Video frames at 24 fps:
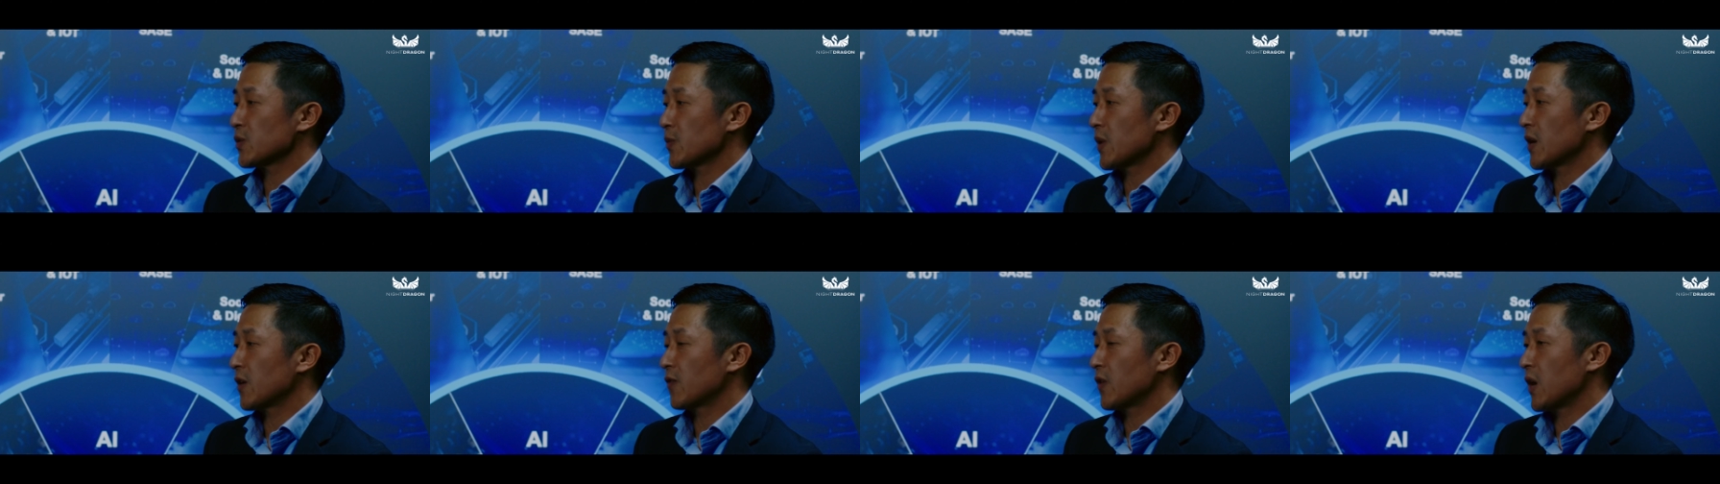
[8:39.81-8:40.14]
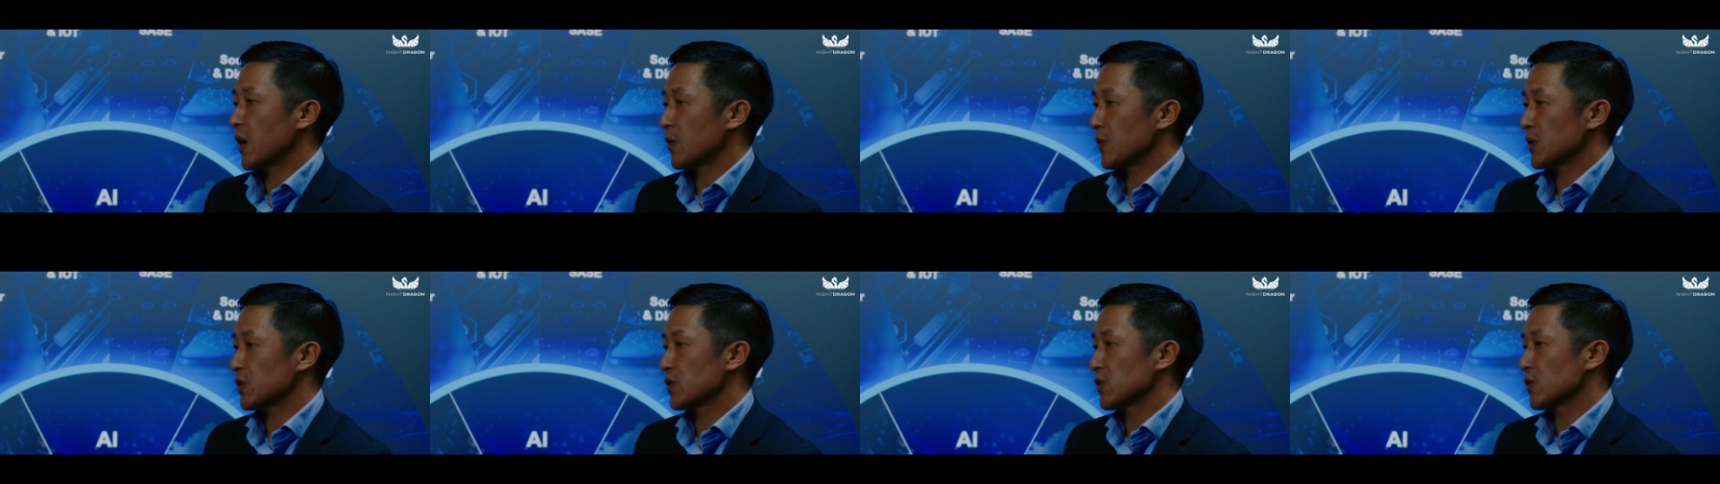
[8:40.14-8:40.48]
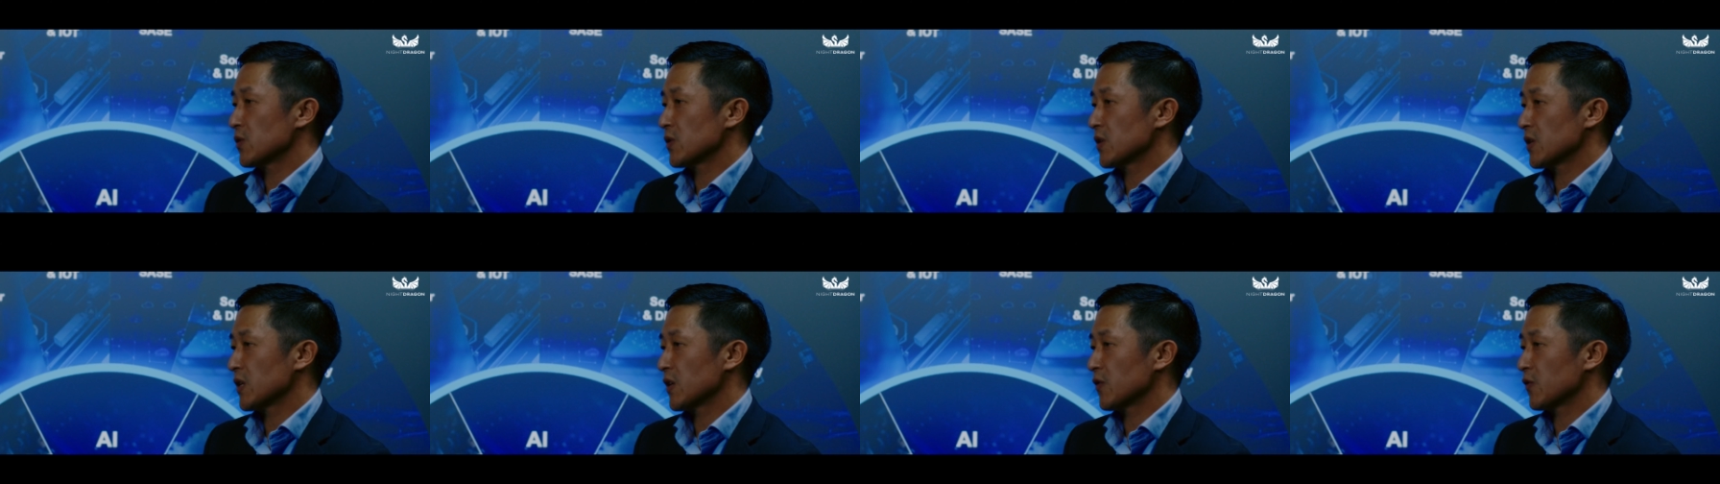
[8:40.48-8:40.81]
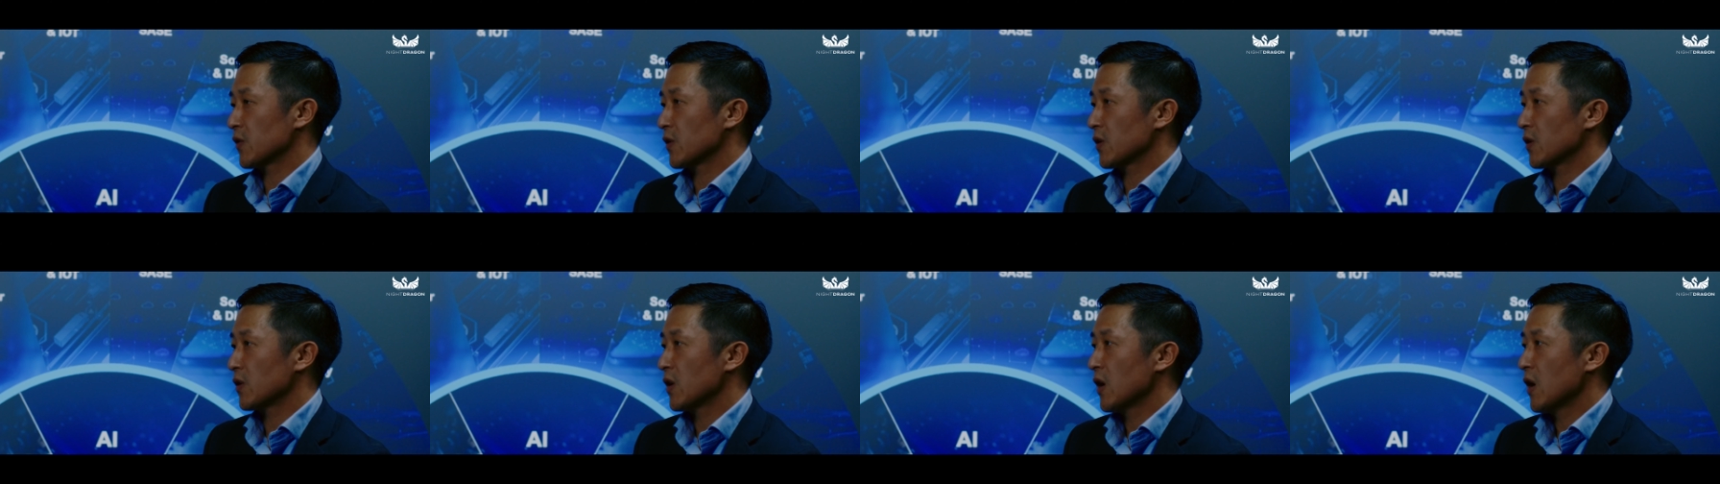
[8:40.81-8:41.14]
amount of opportunity
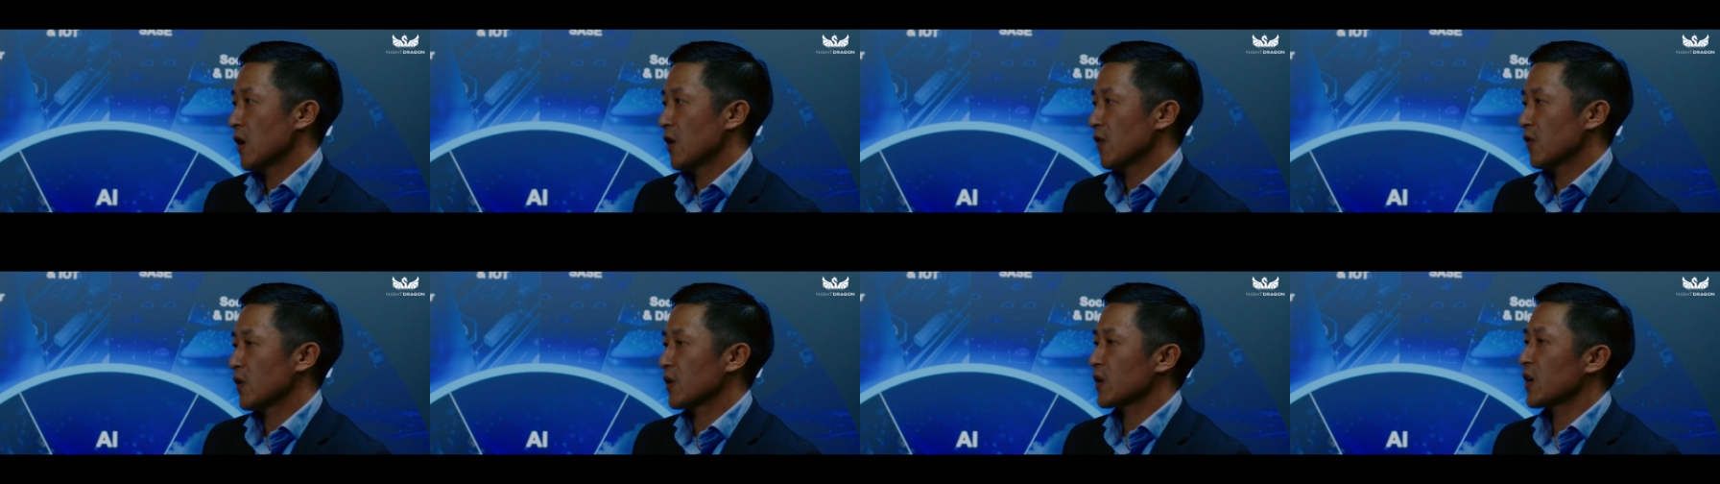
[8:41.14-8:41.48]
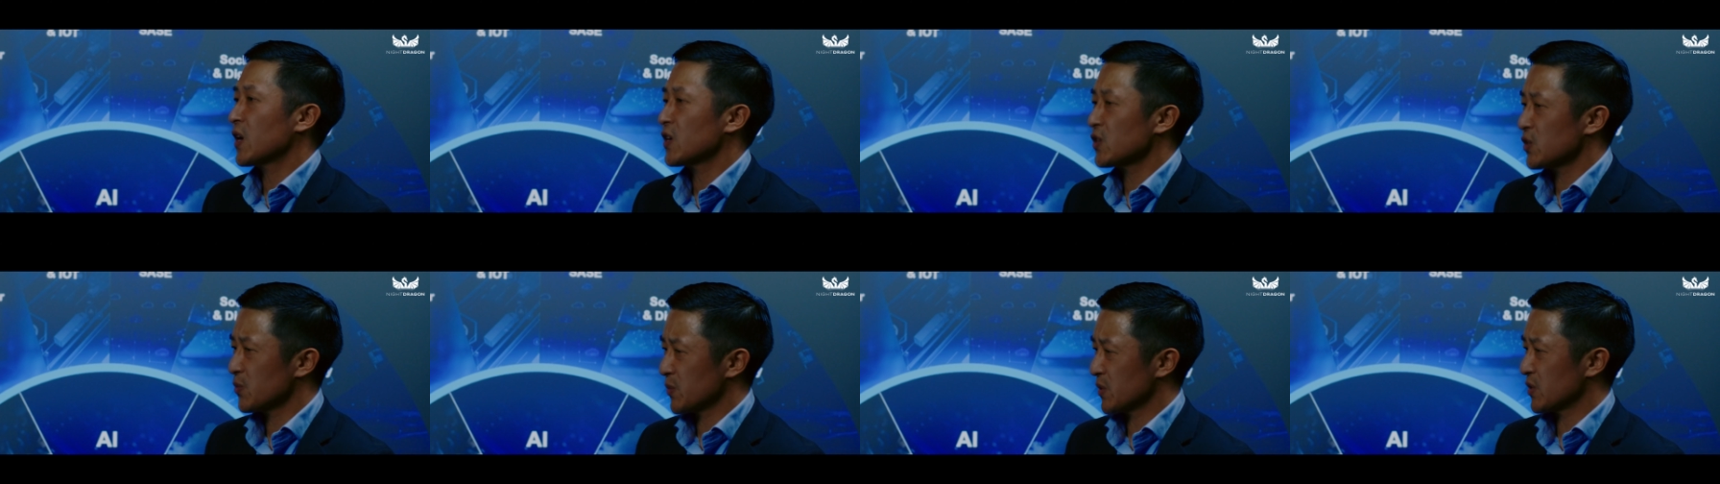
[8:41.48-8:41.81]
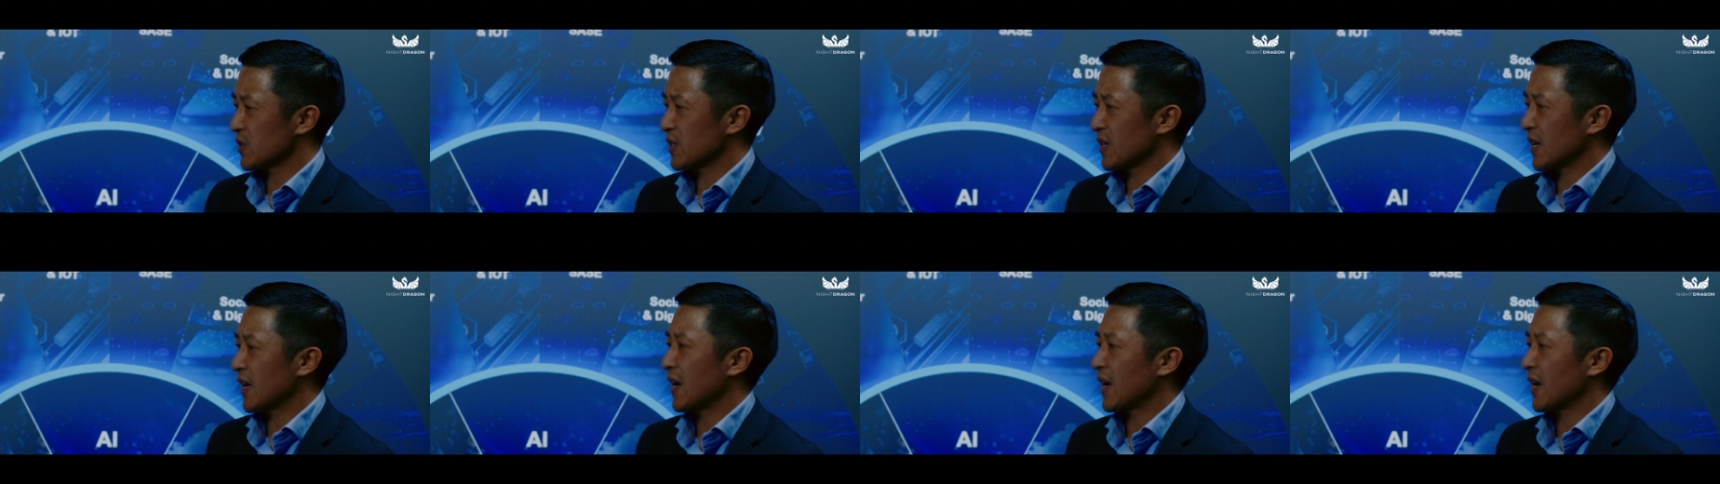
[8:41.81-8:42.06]
for, for customers to